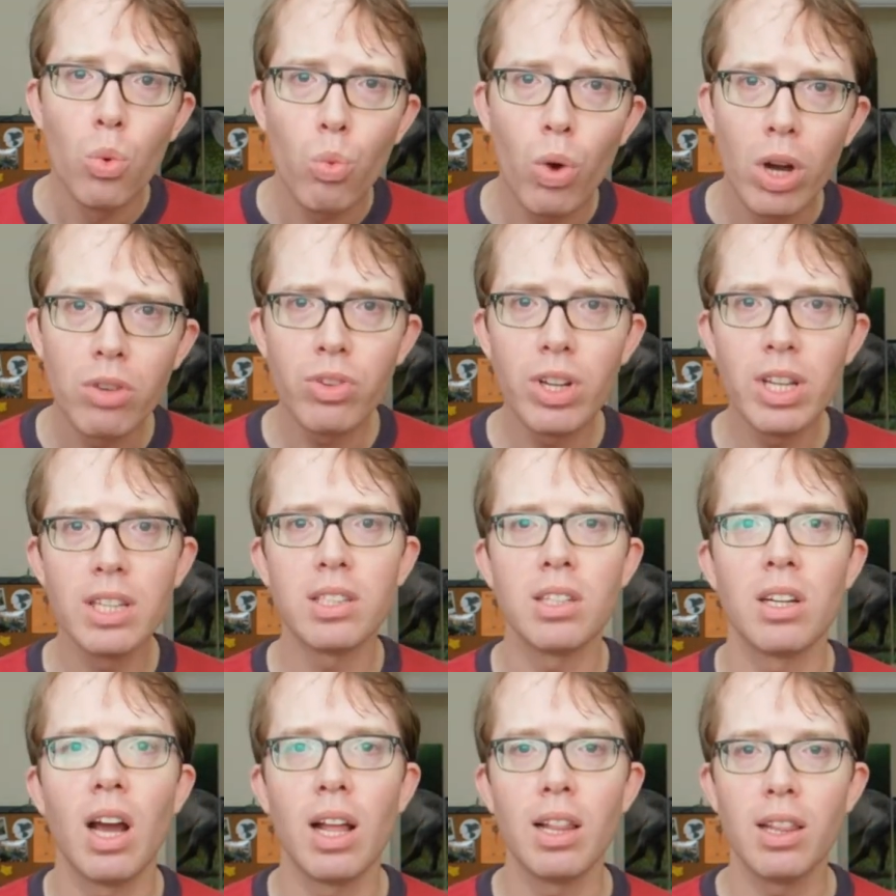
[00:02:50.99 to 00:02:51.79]
One
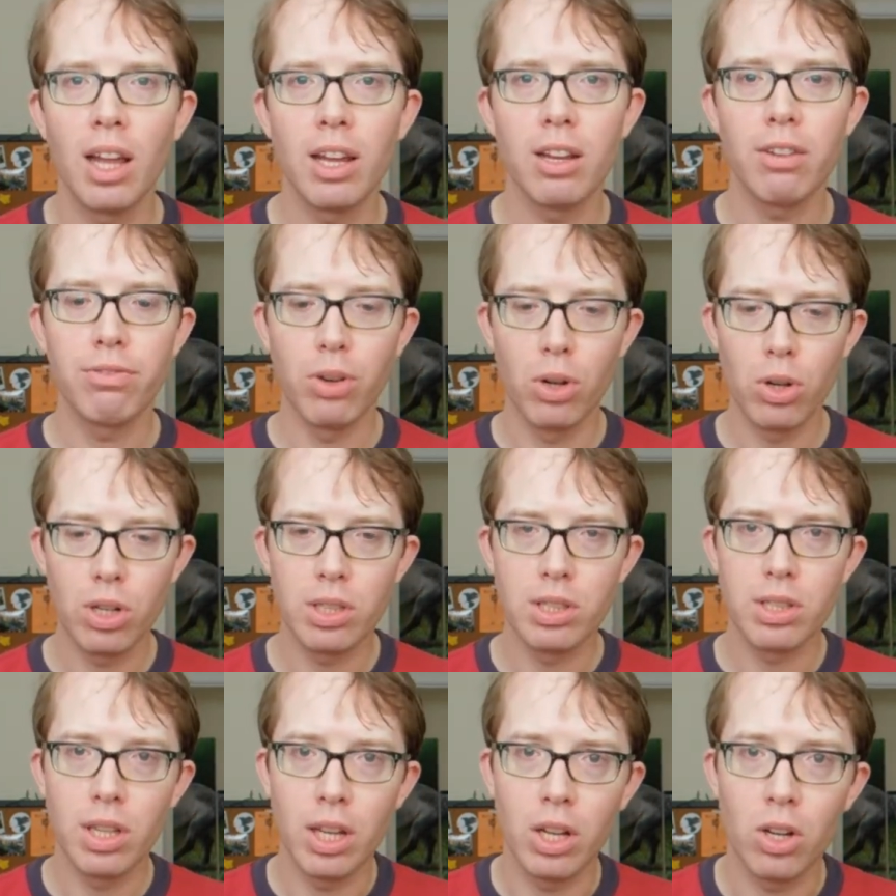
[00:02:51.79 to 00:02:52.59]
reason I like
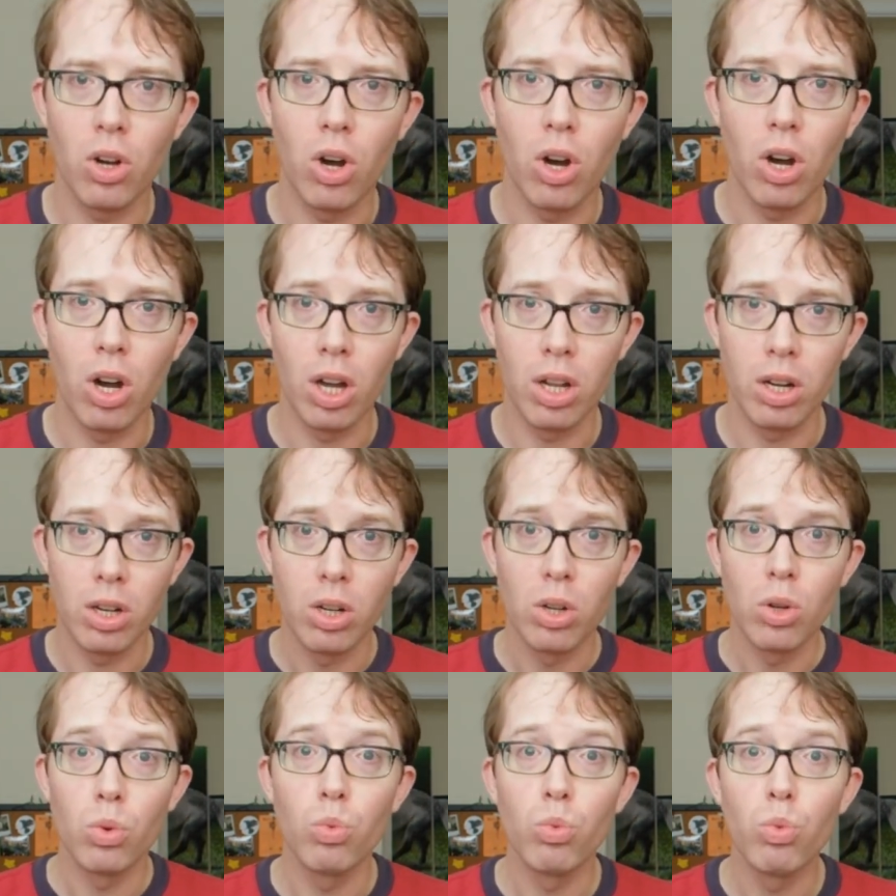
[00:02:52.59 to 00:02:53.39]
focusing
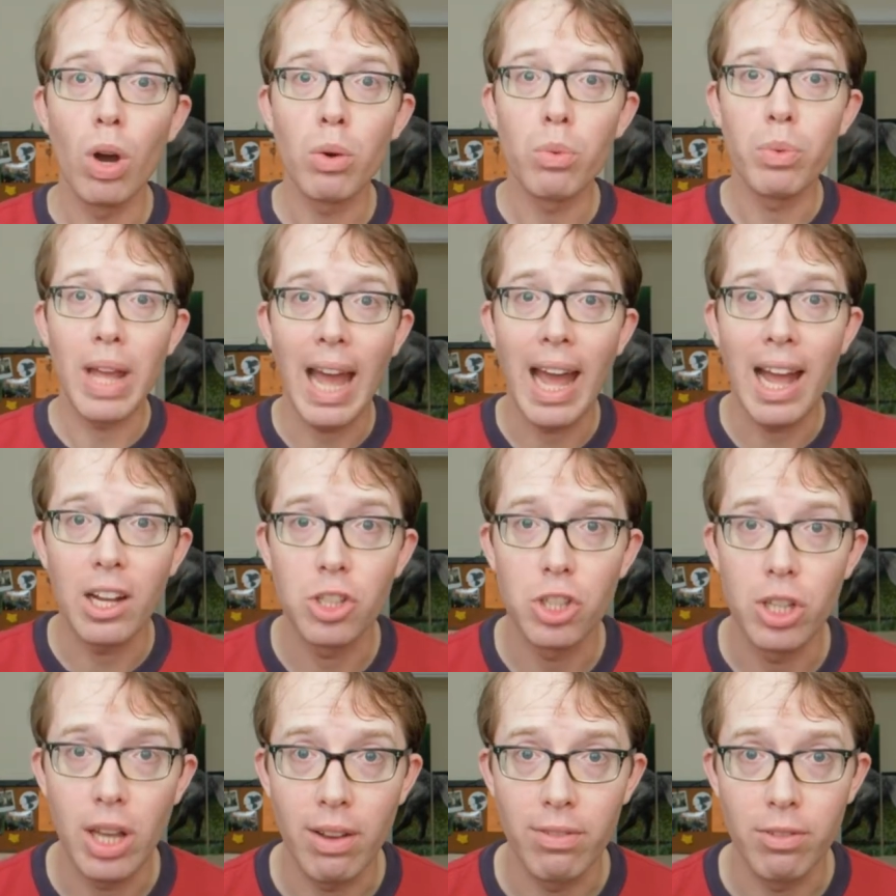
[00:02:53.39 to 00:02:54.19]
on what we
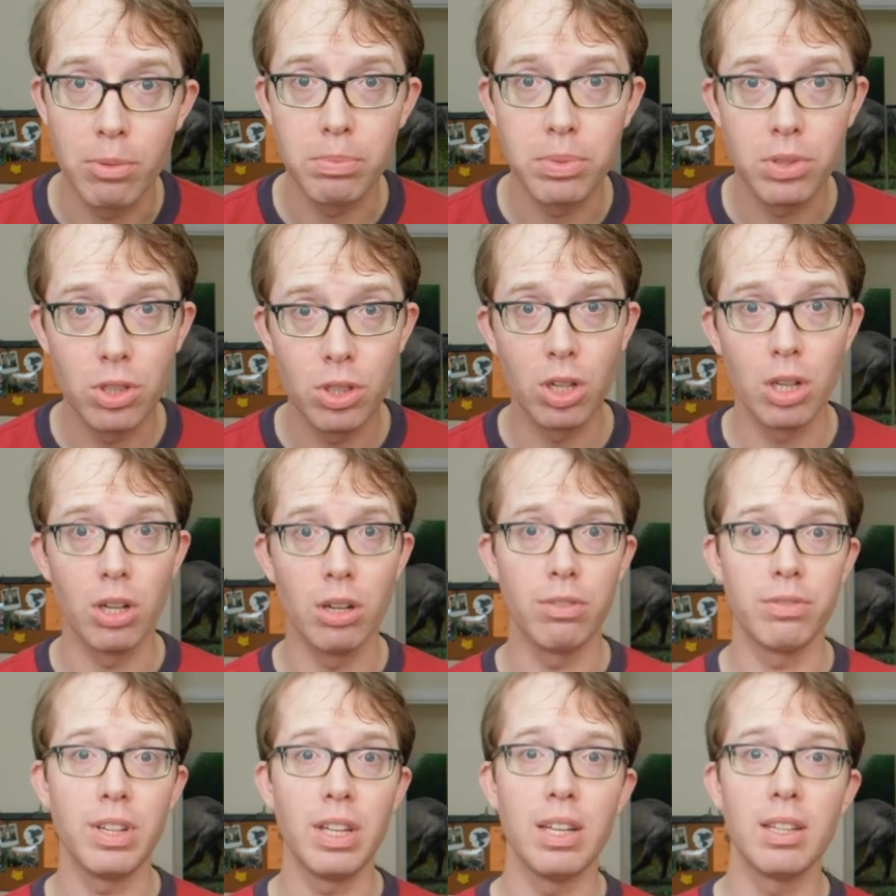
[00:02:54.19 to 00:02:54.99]
actually have
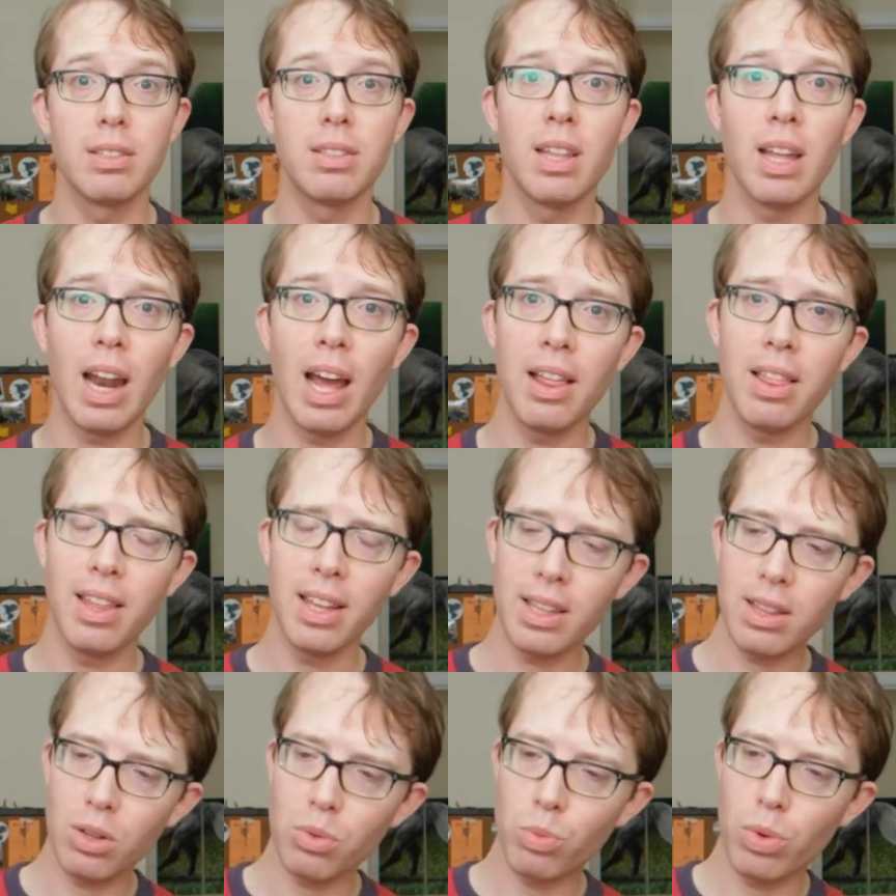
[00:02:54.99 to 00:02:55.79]
observed is that I
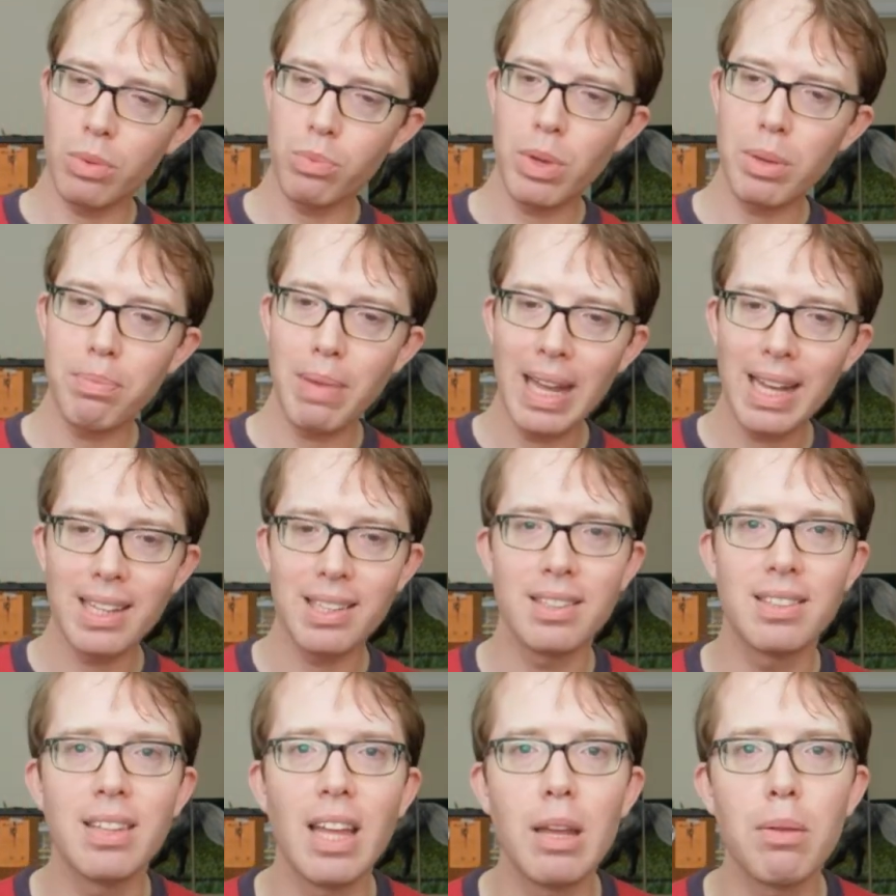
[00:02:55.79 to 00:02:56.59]
think that when we make
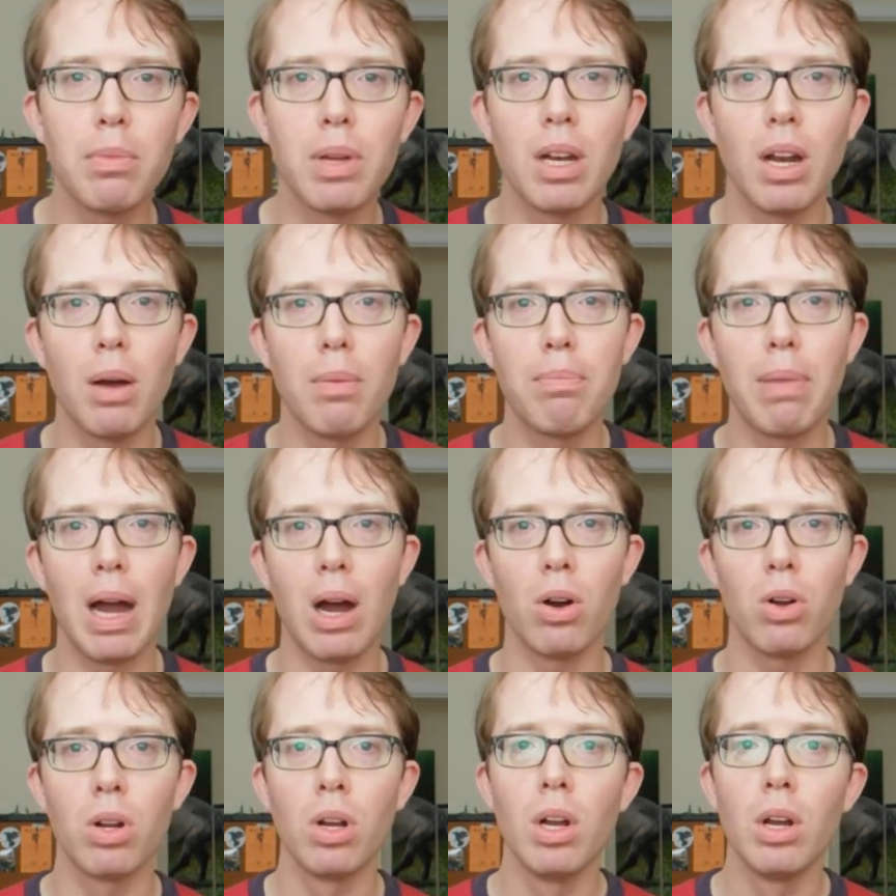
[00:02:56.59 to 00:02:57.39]
a statement
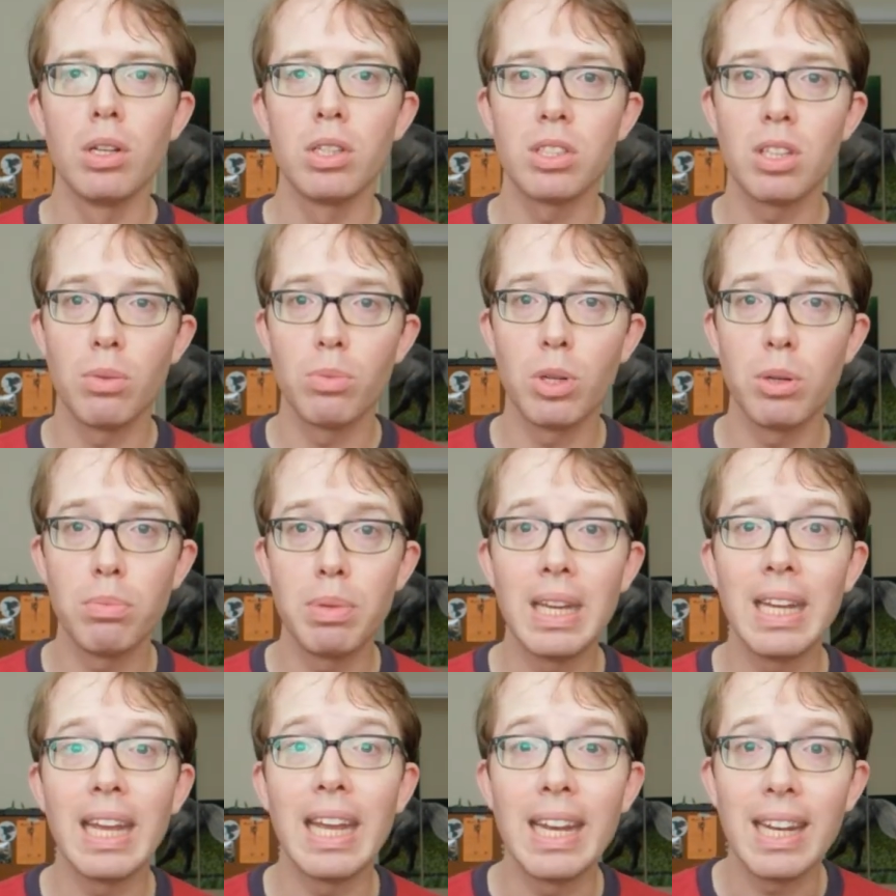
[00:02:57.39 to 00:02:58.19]
about someone
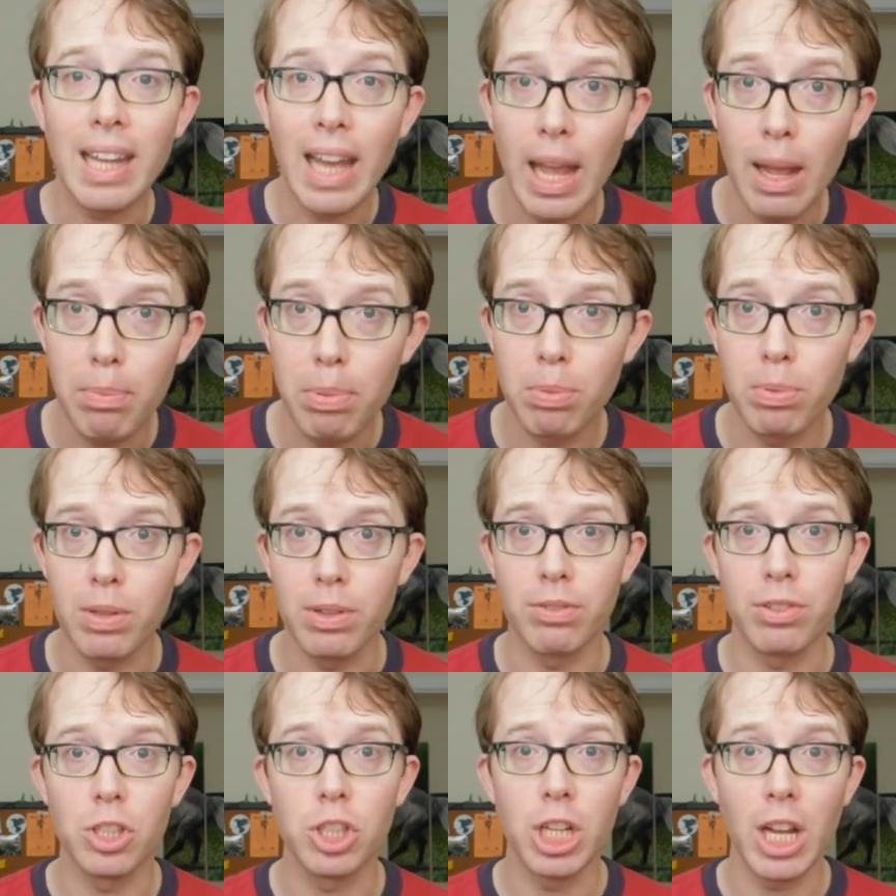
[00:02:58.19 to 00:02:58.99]
being
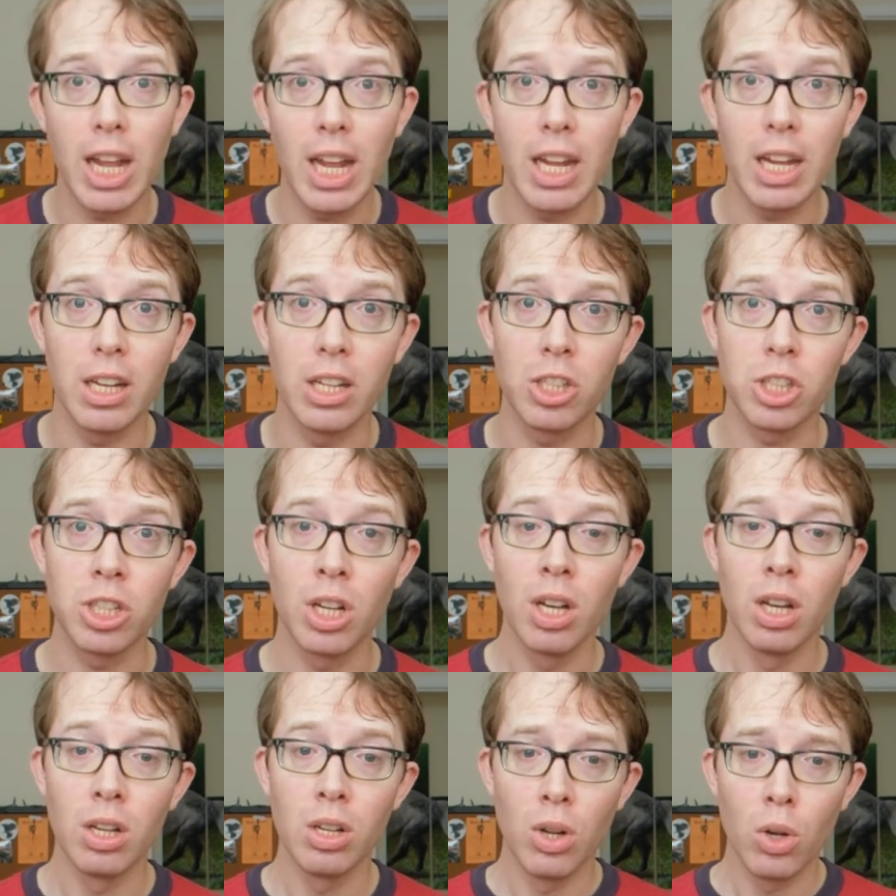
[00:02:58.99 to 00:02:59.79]
incapable of change,